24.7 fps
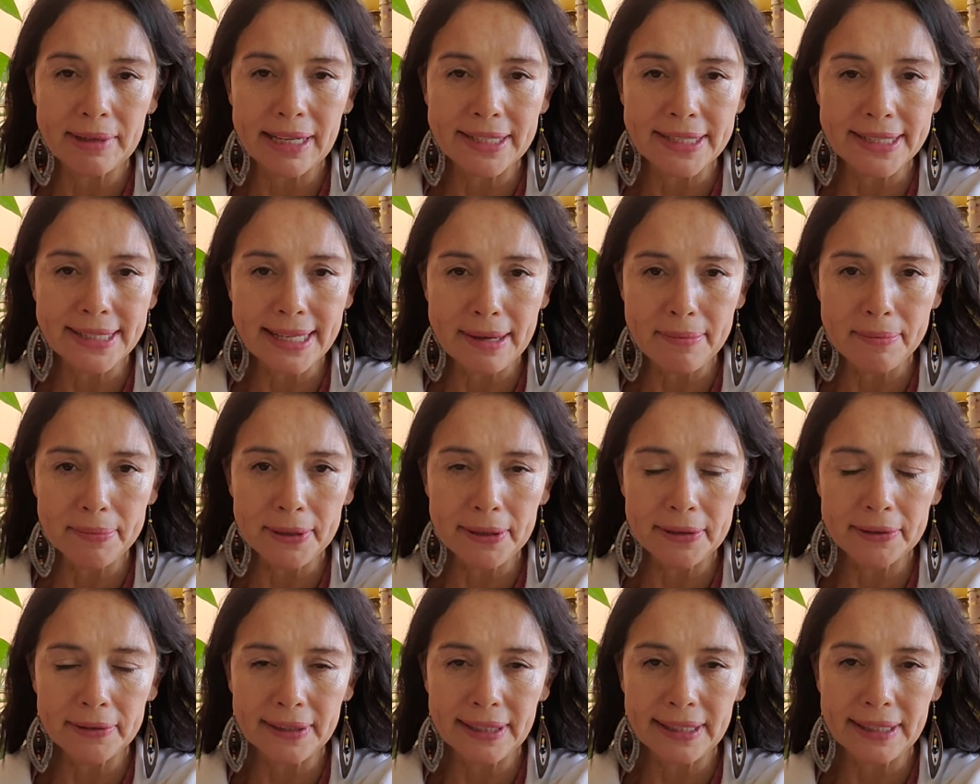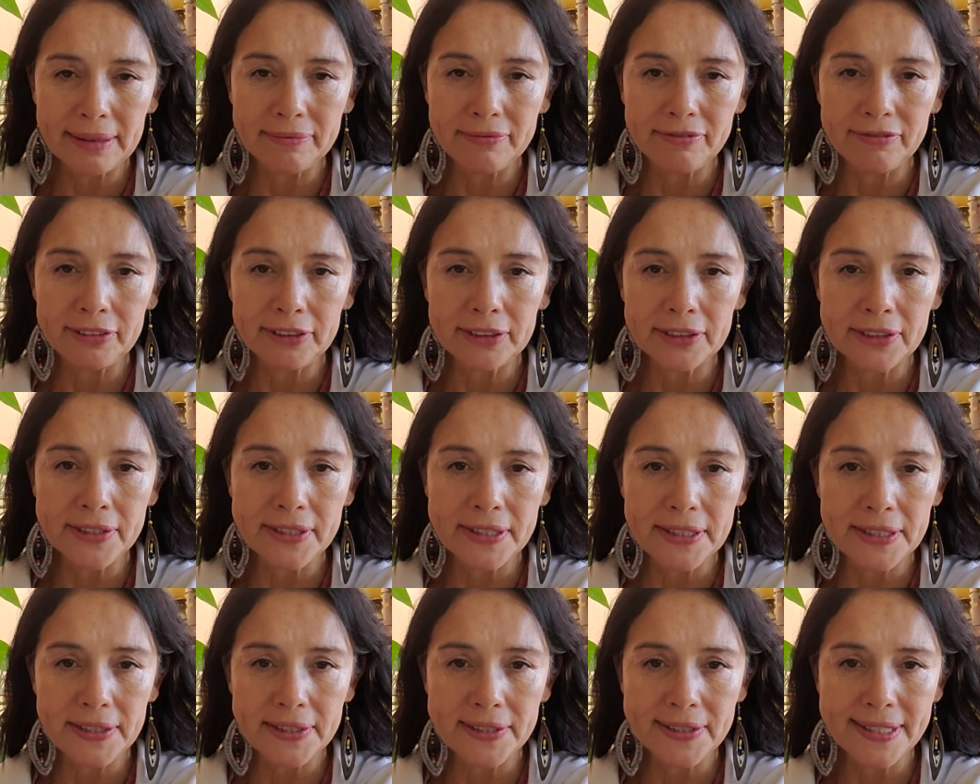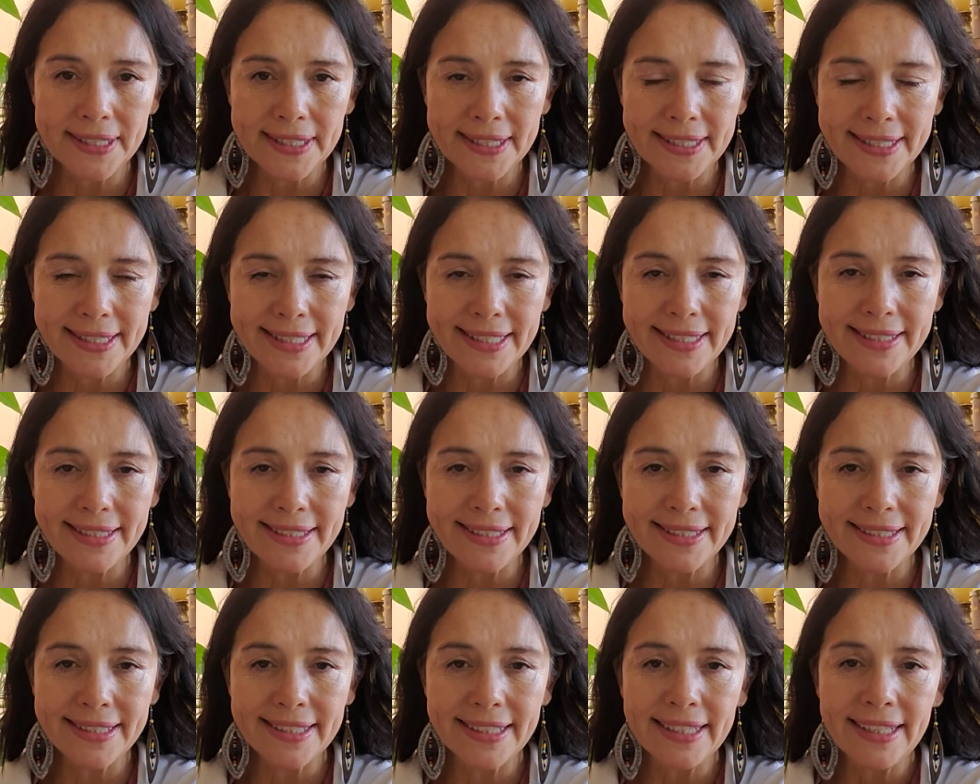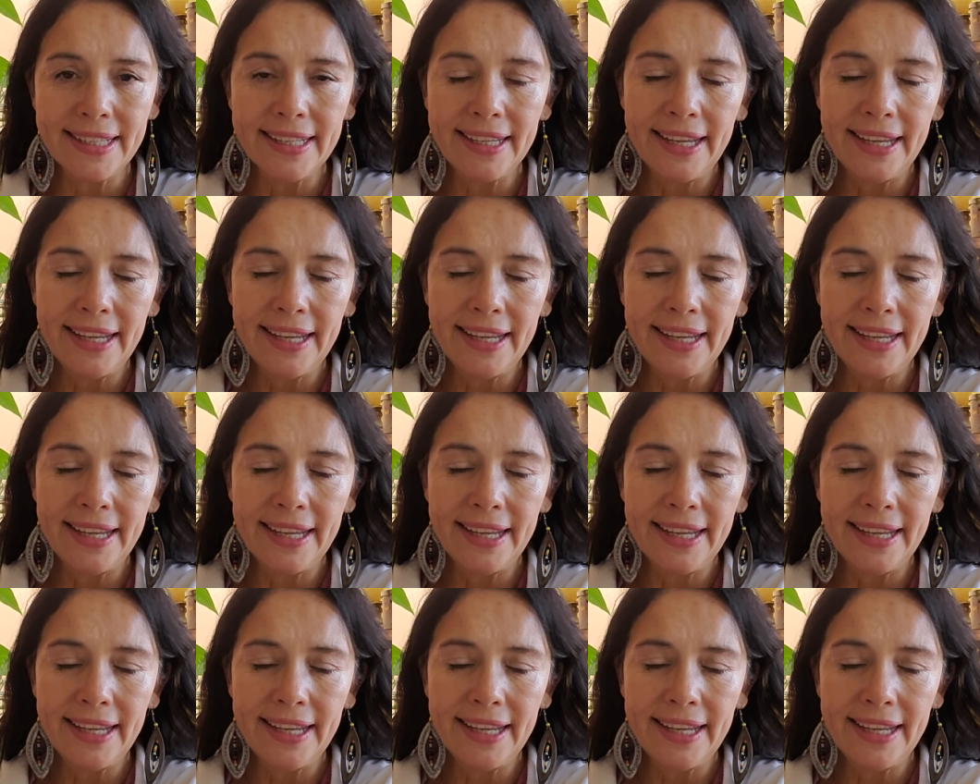state program for senior citizens.